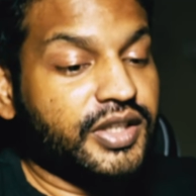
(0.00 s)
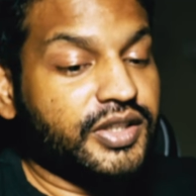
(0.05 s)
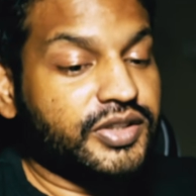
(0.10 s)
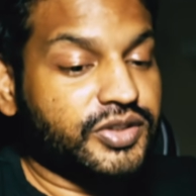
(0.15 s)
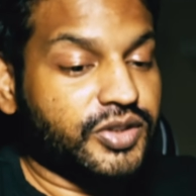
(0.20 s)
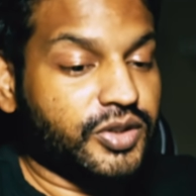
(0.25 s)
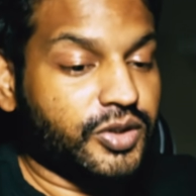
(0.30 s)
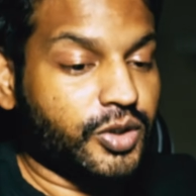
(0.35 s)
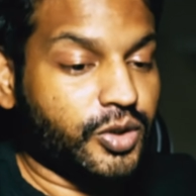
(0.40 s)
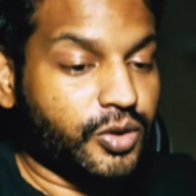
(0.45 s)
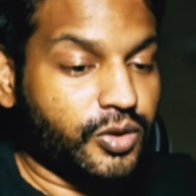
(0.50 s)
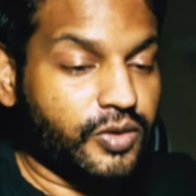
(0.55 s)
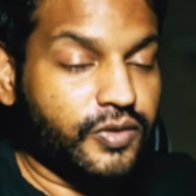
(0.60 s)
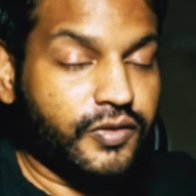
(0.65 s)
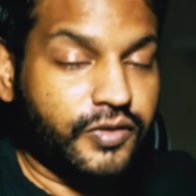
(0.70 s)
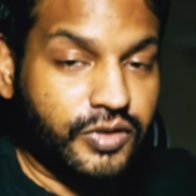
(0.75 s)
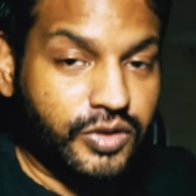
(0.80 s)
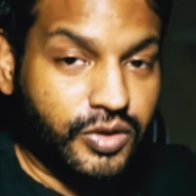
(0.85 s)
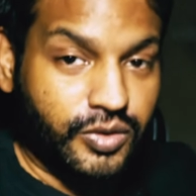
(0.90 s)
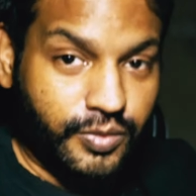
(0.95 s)
So you
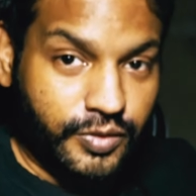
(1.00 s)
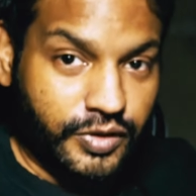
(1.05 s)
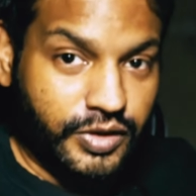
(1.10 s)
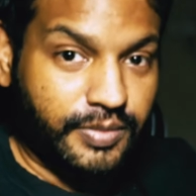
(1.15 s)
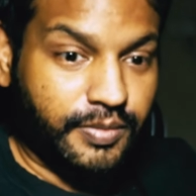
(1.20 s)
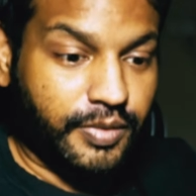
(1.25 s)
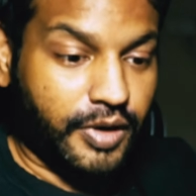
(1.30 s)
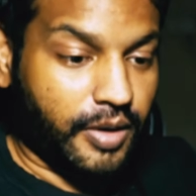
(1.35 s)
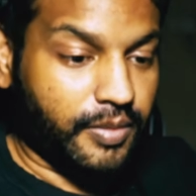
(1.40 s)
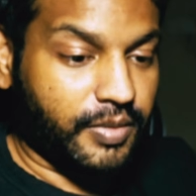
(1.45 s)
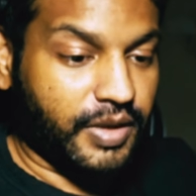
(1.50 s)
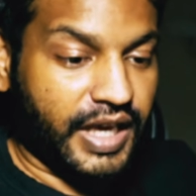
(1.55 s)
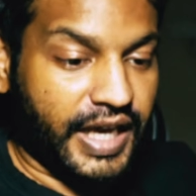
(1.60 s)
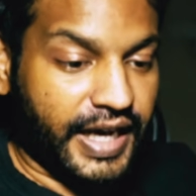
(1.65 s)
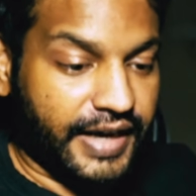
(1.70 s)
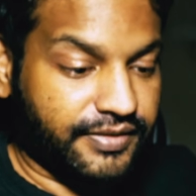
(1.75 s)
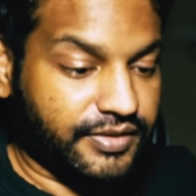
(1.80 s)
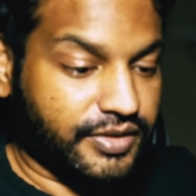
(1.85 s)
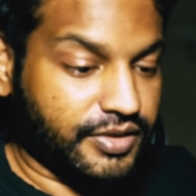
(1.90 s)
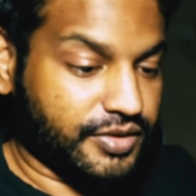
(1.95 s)
will probably
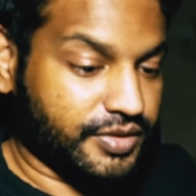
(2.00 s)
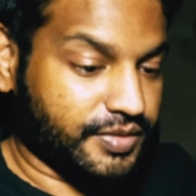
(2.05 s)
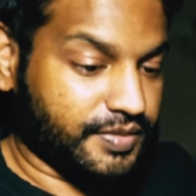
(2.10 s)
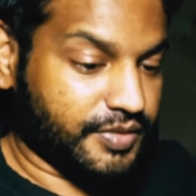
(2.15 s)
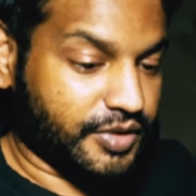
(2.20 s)
have to